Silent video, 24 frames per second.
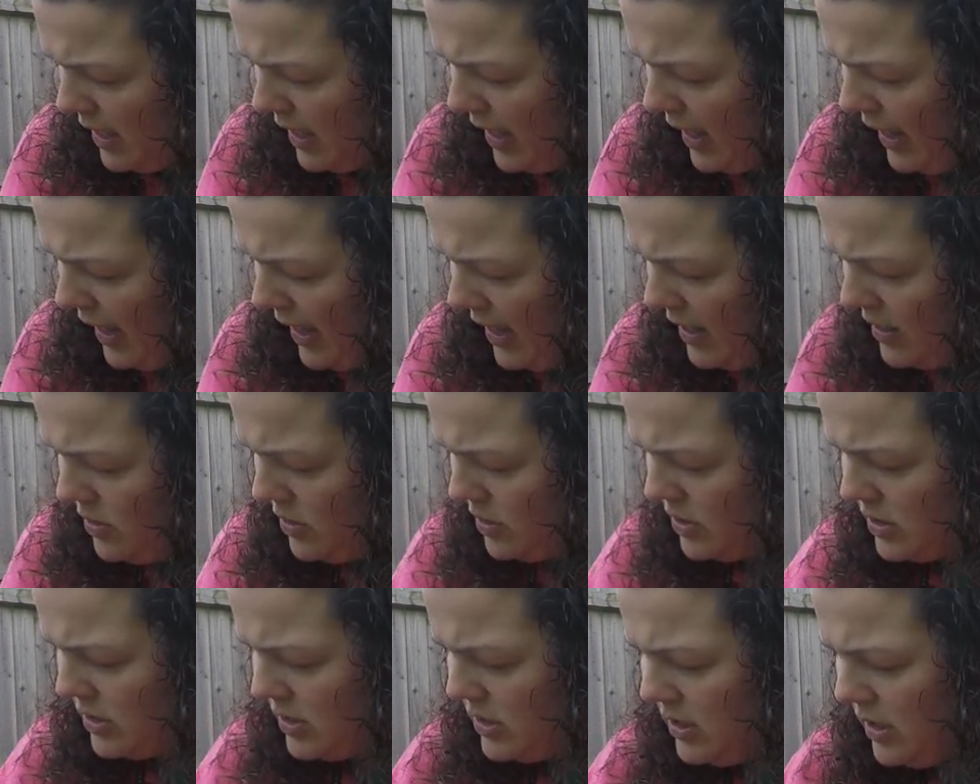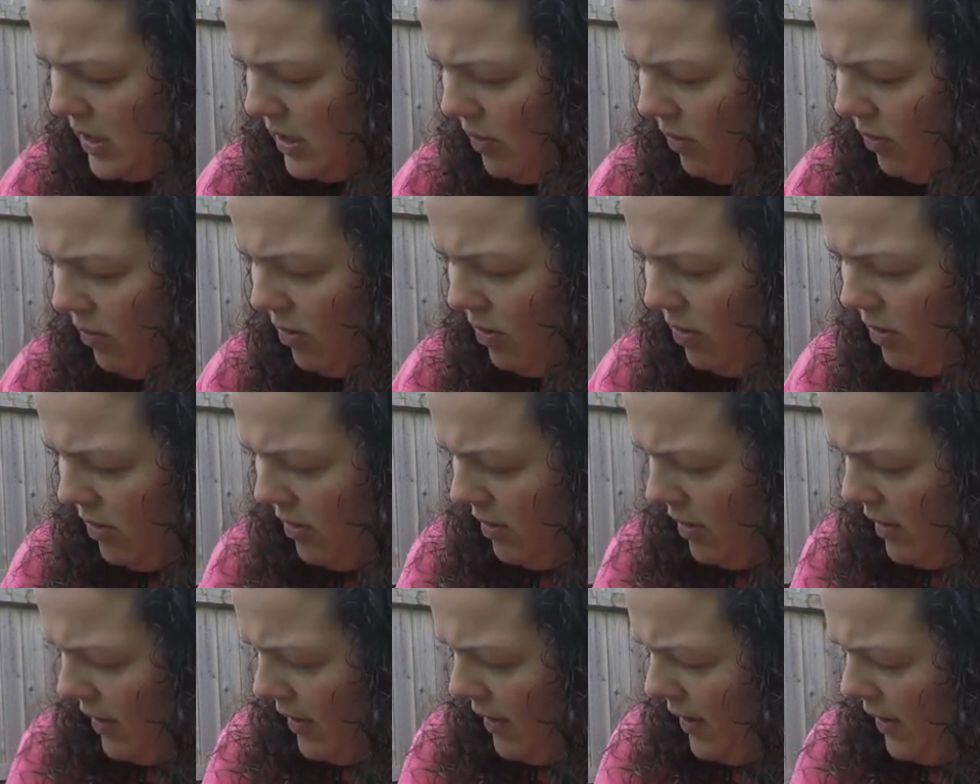and you can see all
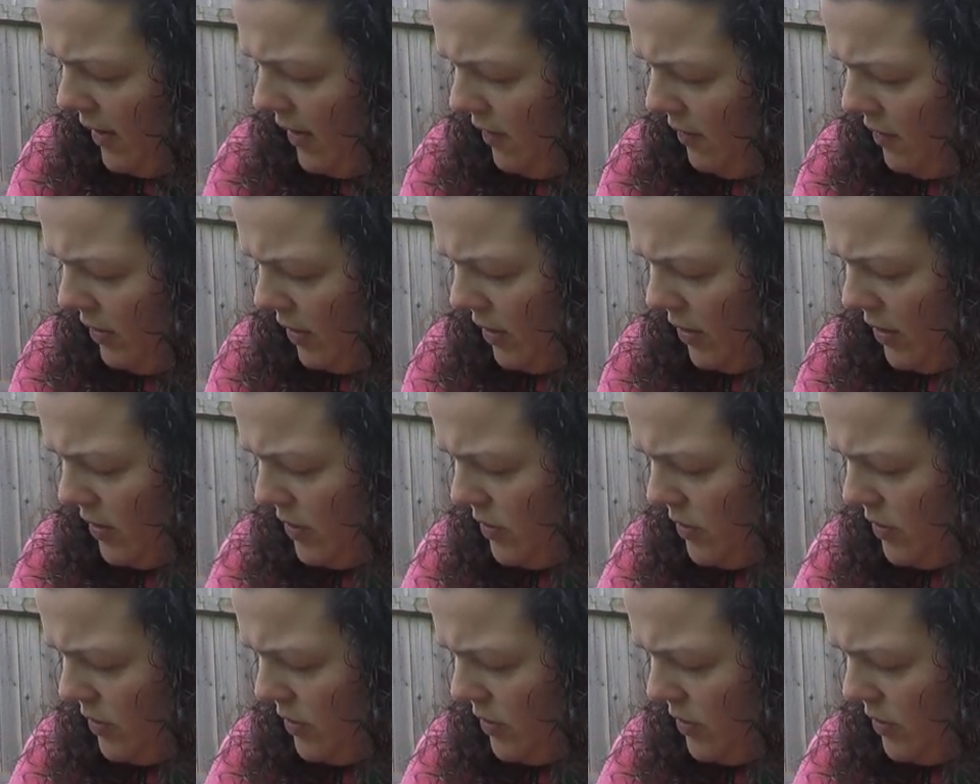of the good